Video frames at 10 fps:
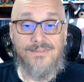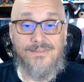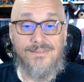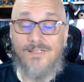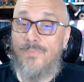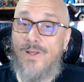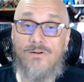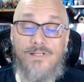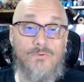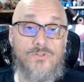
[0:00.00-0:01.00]
And
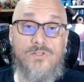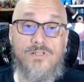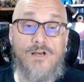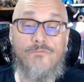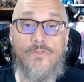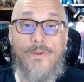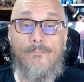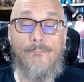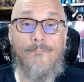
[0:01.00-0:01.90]
apparently that was good enough for them.